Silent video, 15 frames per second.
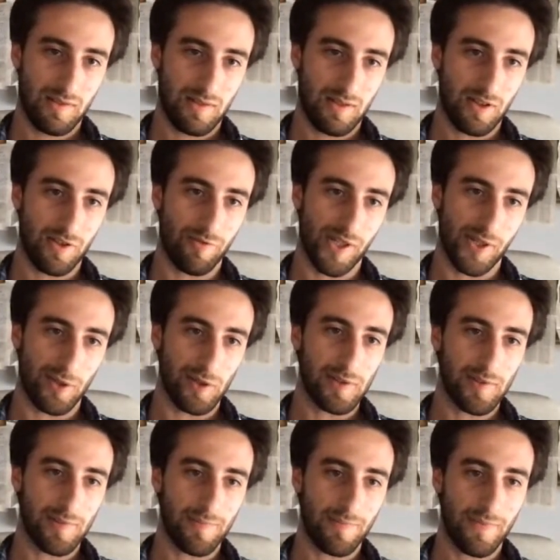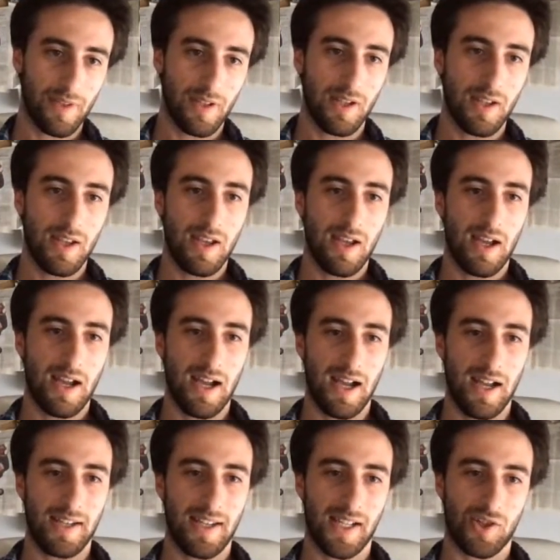on result
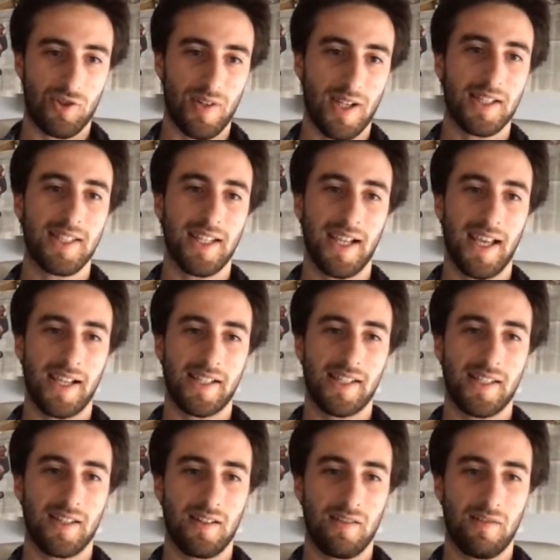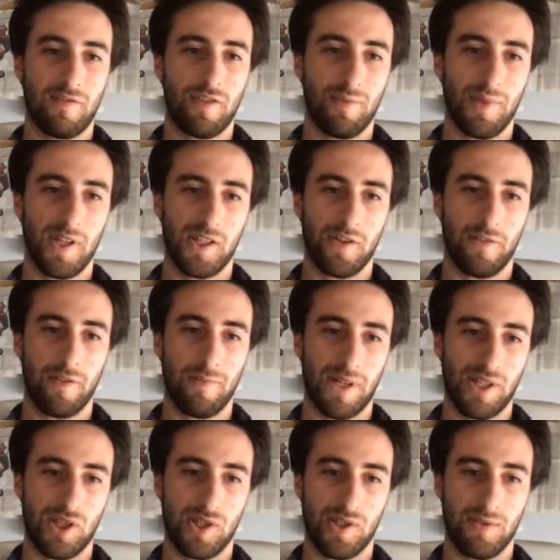and extracting X from each of the
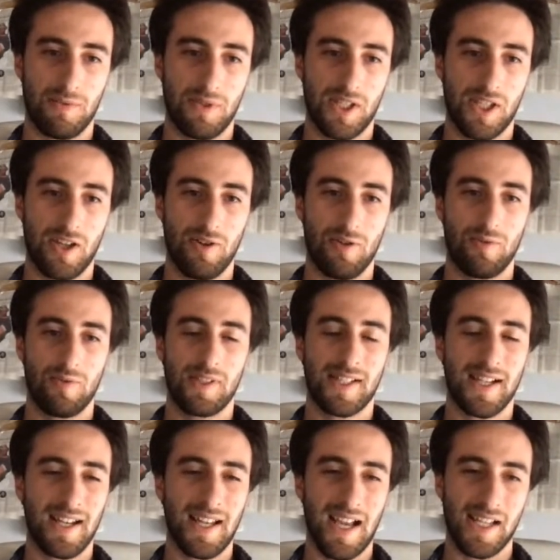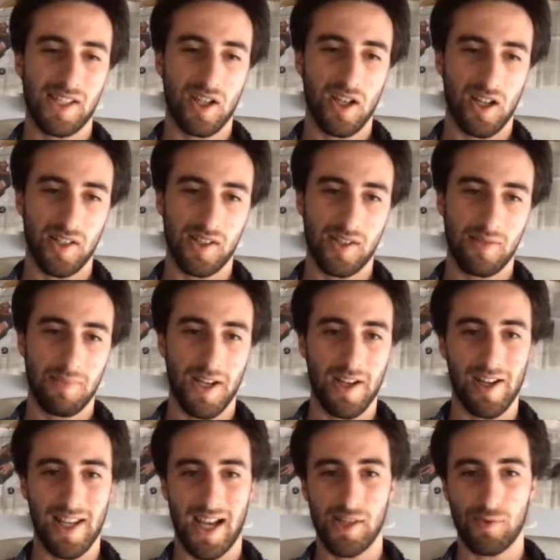matches. So Scala has guards, but it
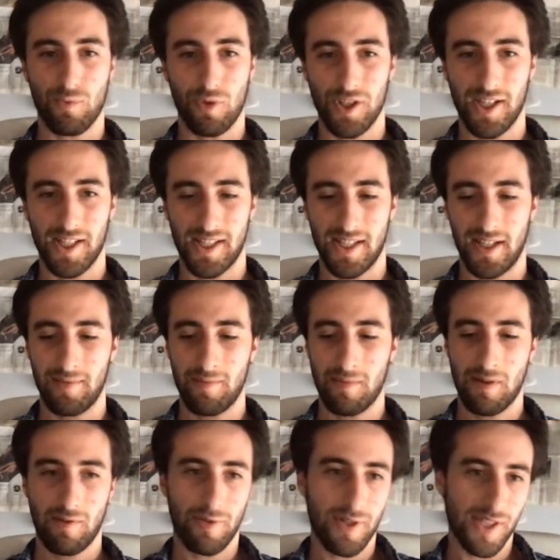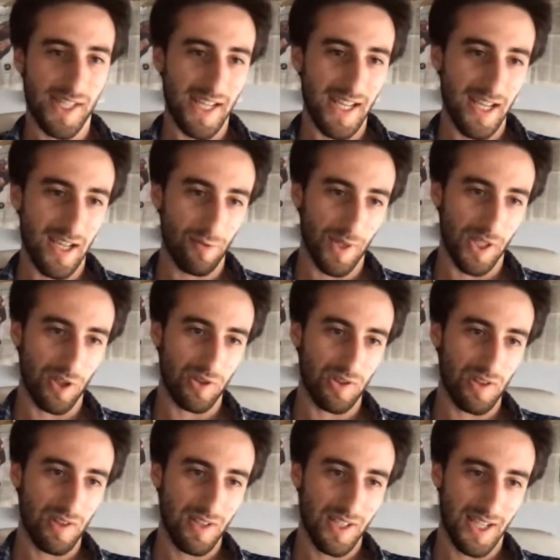only has 1 at a time. Whereas here, we could
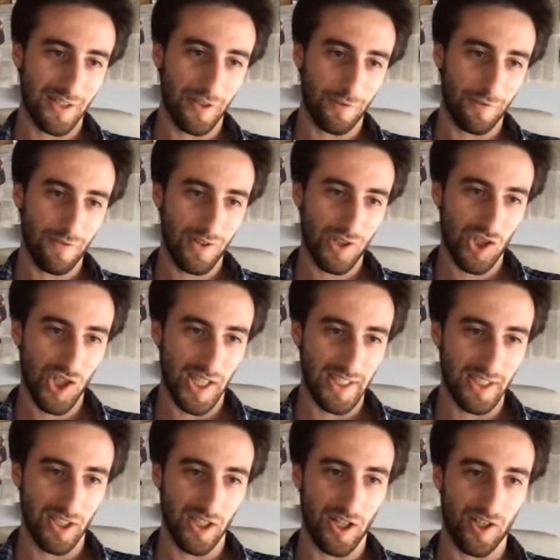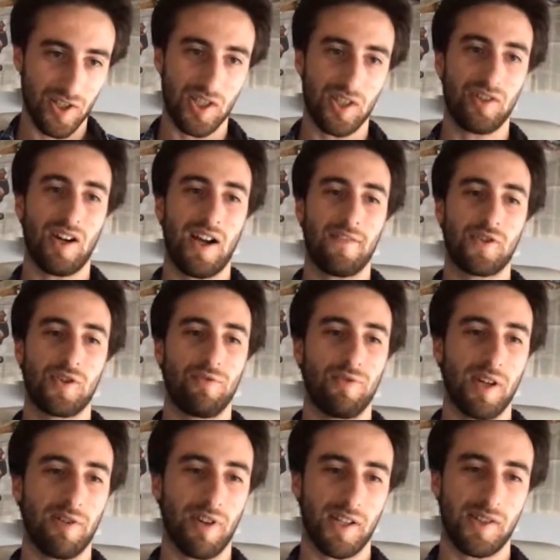kind of chain the guards and not have to
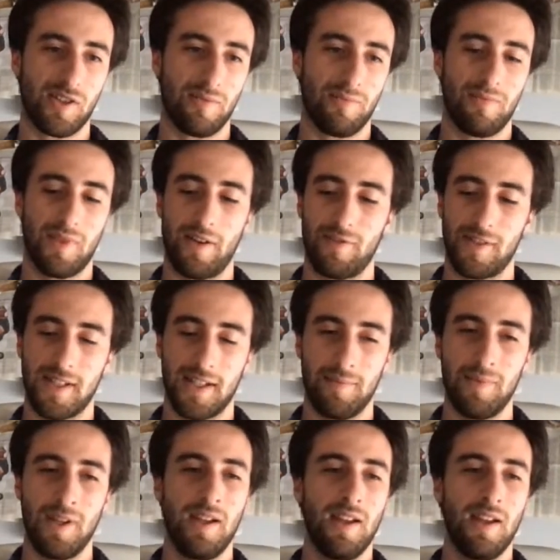rewrite some every time.